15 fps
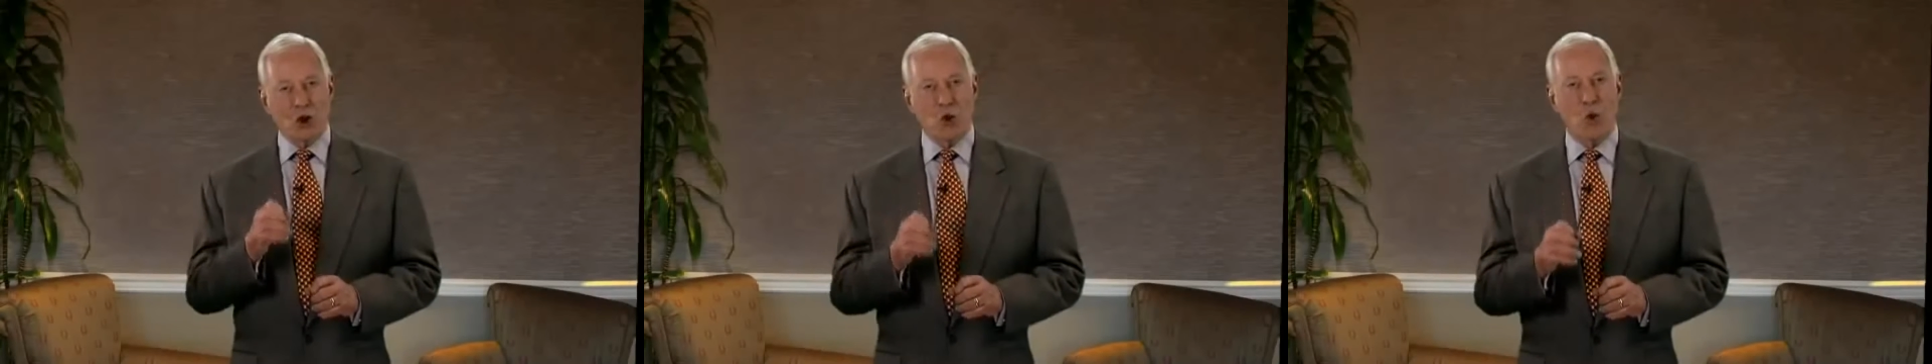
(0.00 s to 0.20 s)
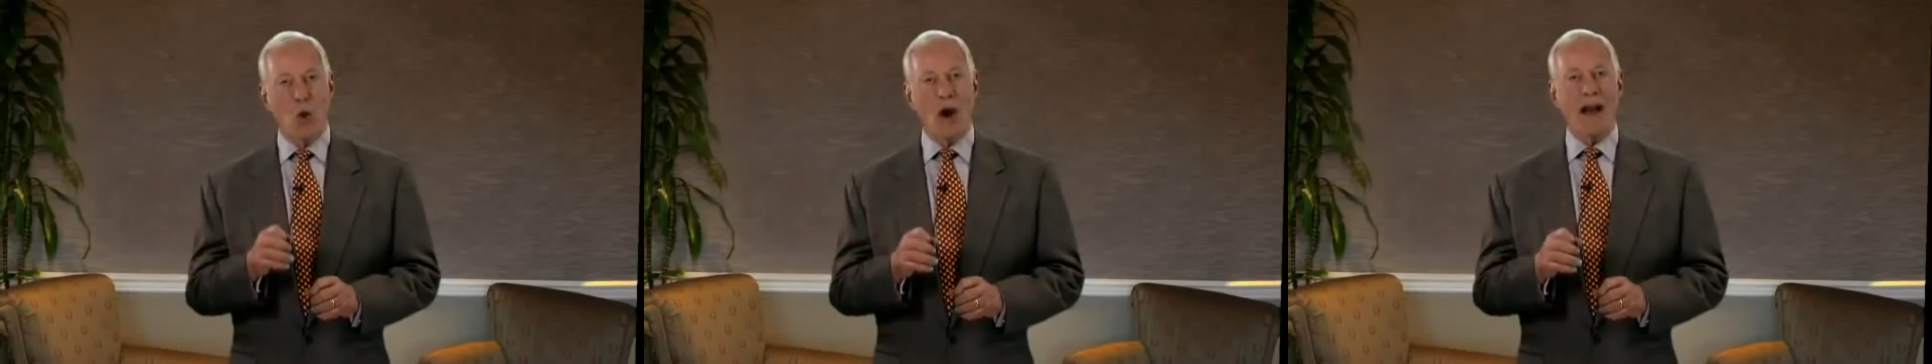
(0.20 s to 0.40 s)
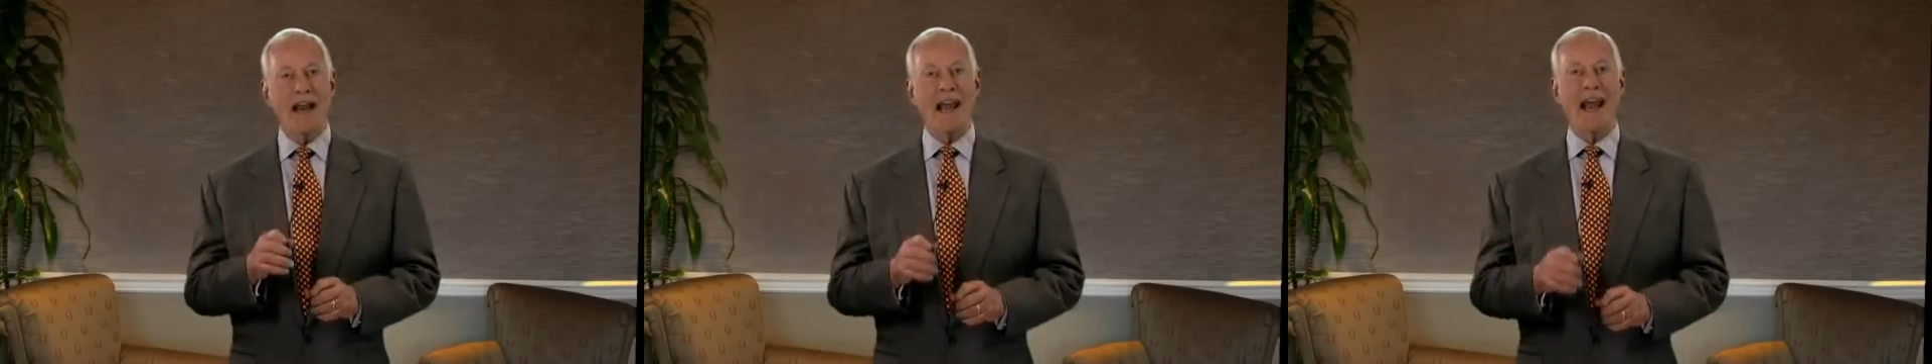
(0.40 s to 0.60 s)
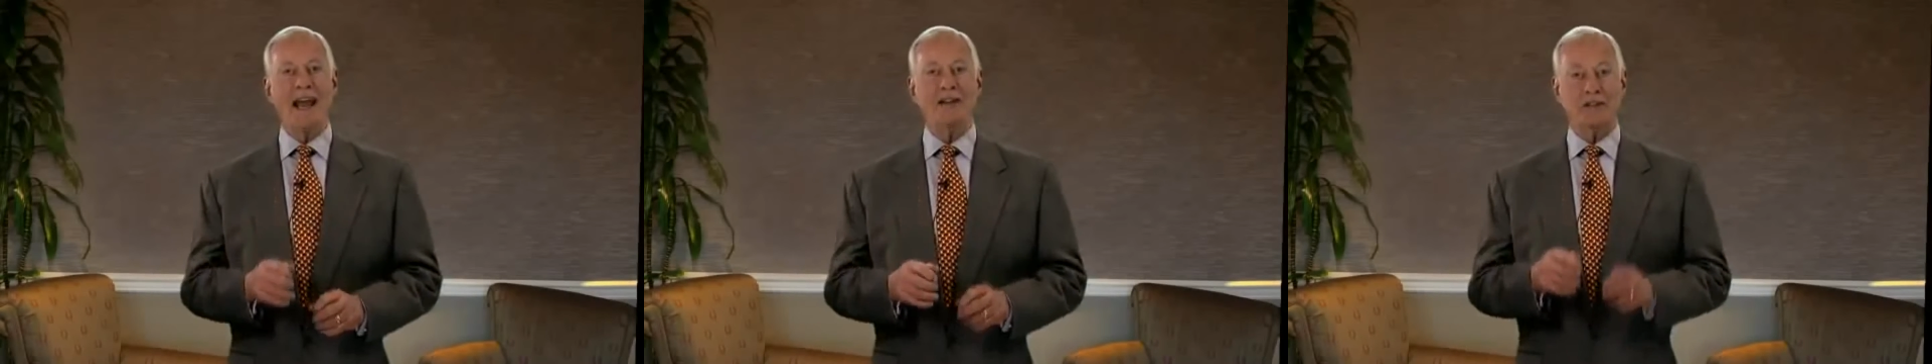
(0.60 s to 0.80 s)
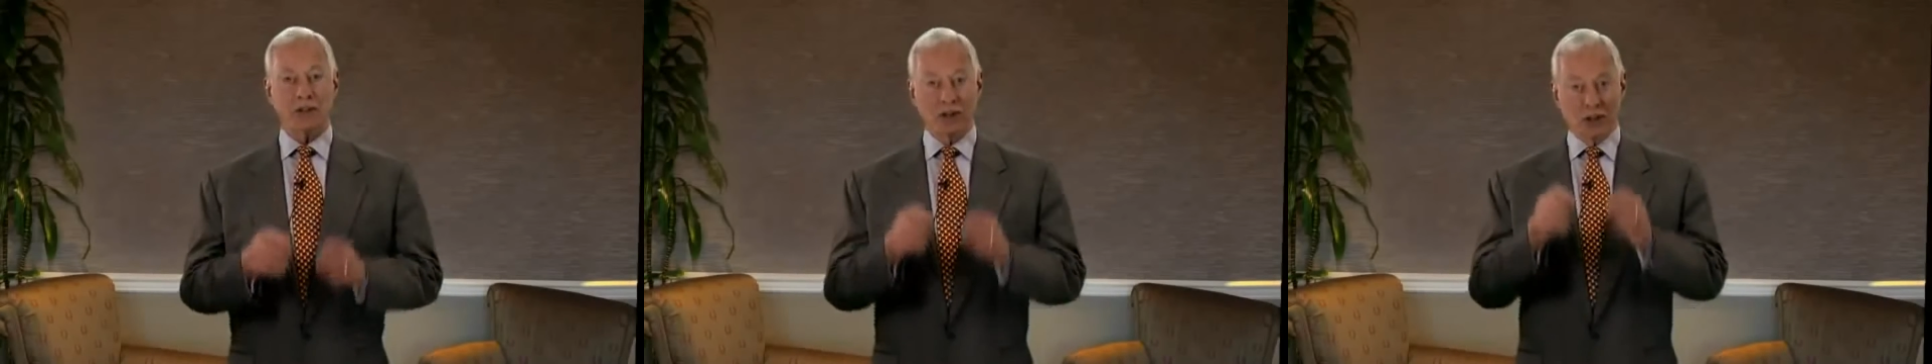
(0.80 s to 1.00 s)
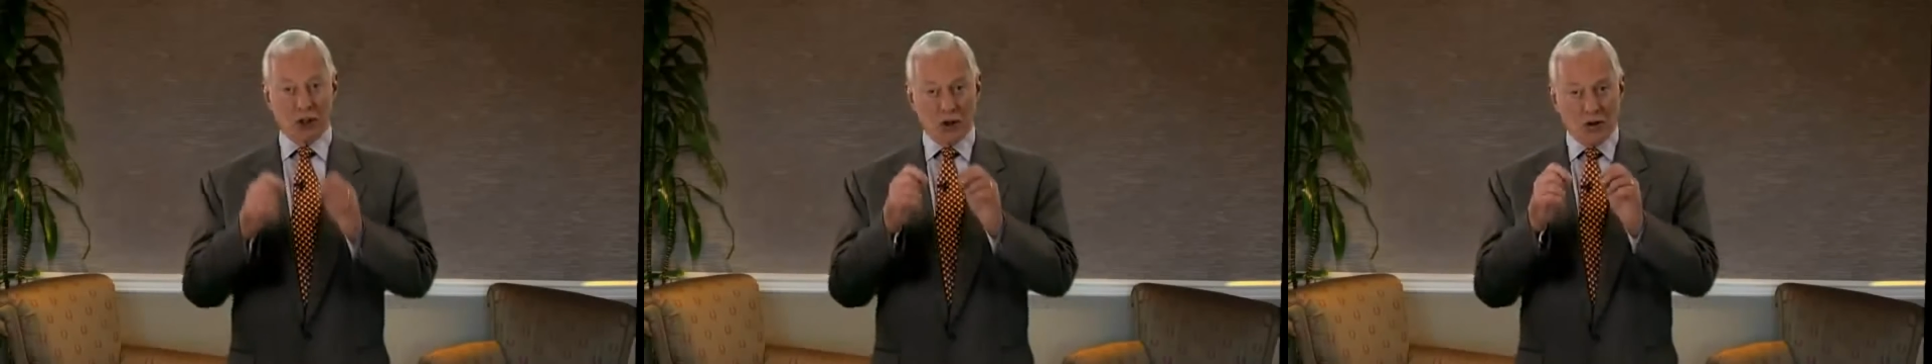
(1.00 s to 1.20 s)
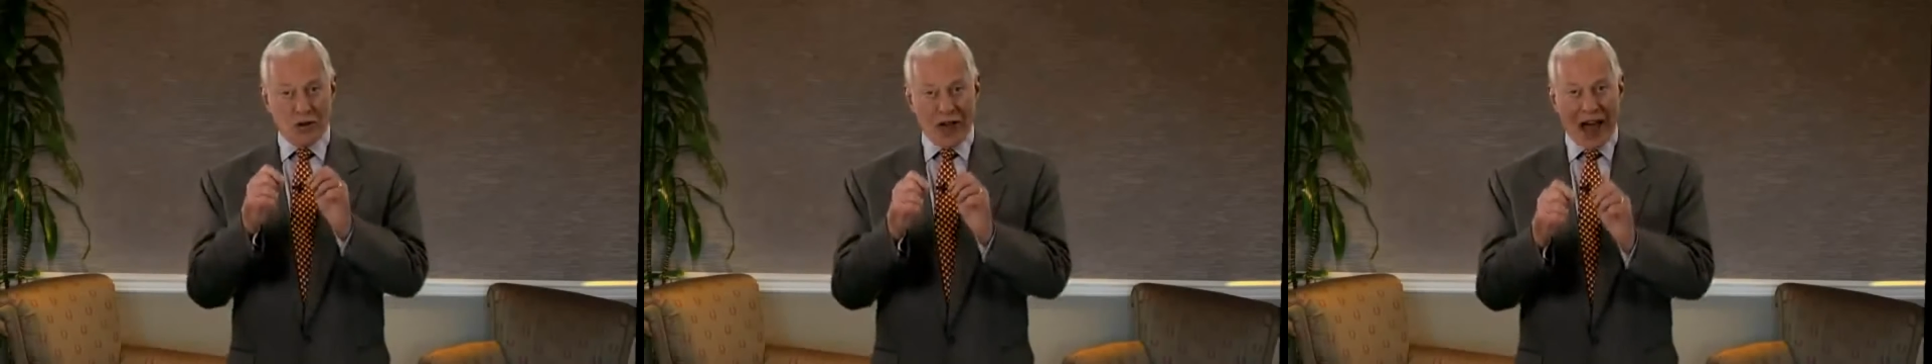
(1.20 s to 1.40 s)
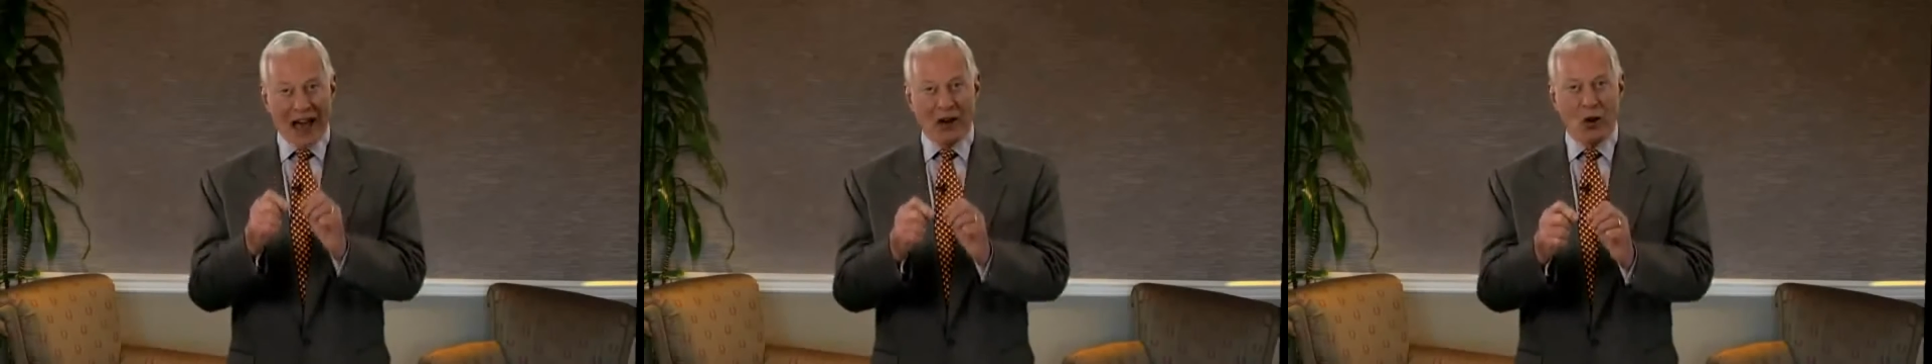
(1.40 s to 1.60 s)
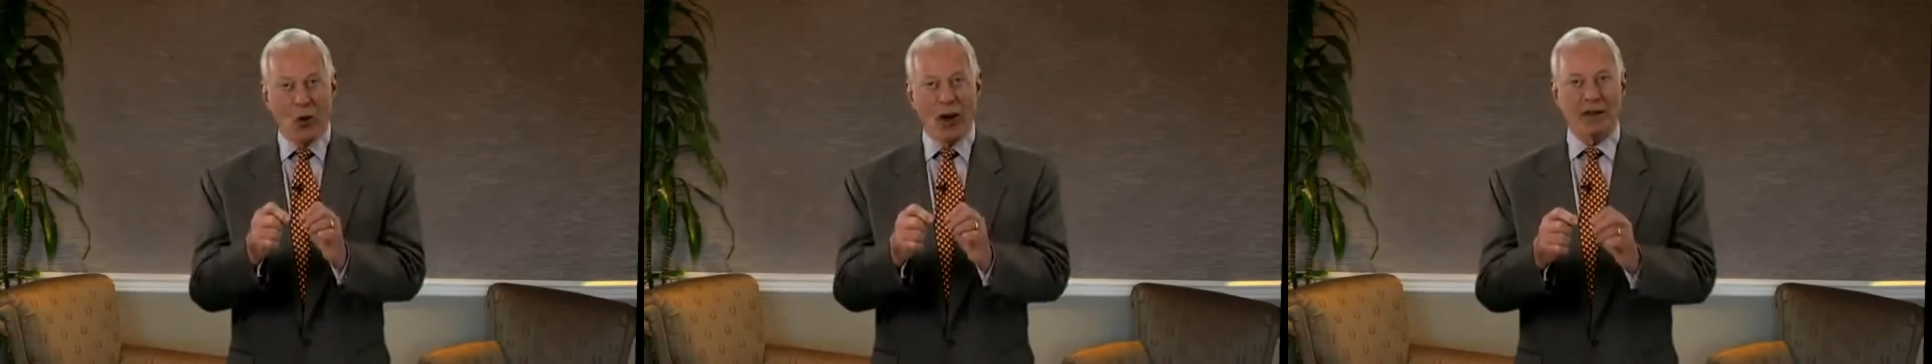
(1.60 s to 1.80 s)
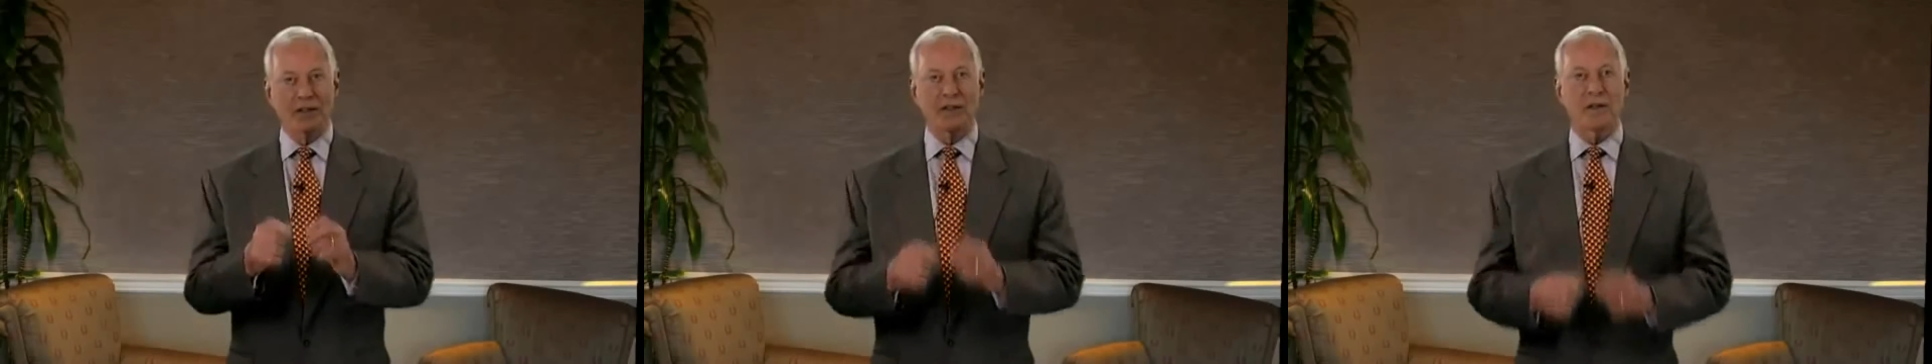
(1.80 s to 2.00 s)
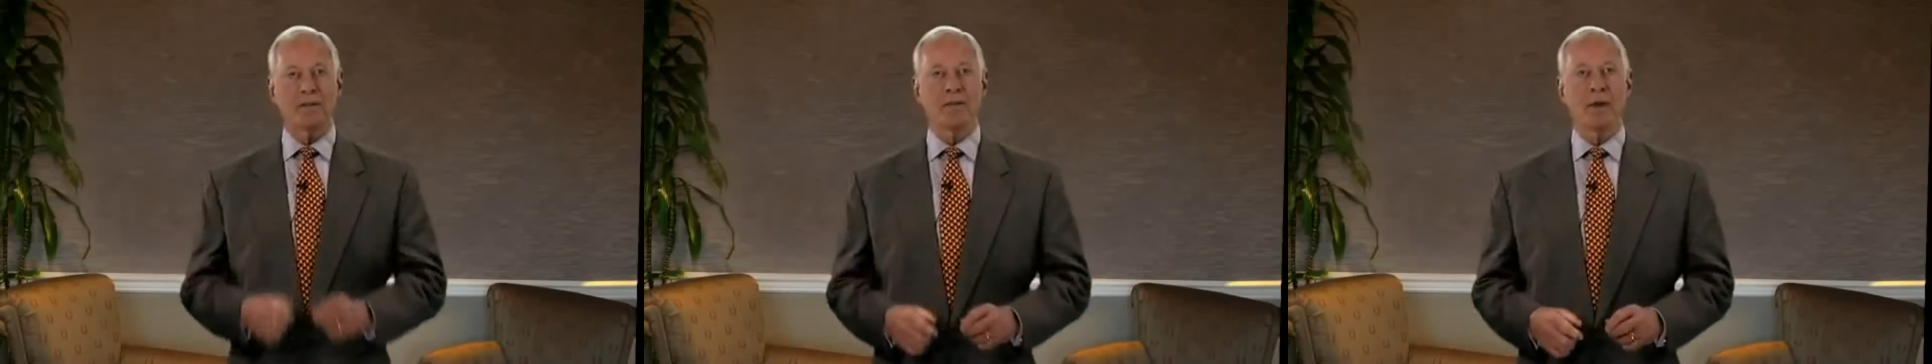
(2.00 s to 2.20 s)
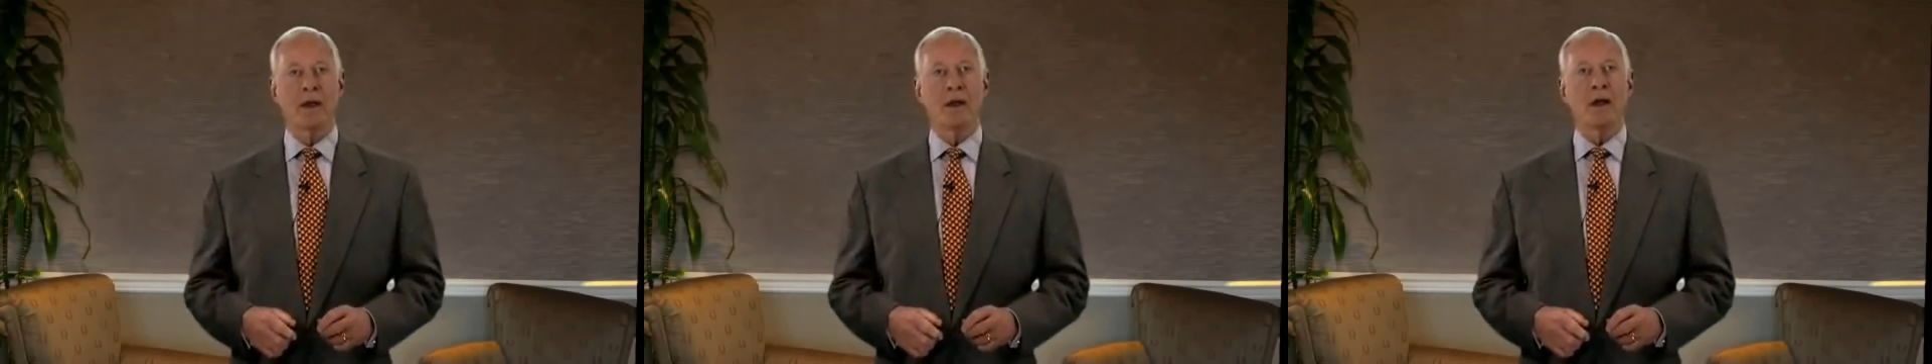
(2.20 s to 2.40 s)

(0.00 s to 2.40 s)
20 answers to that question,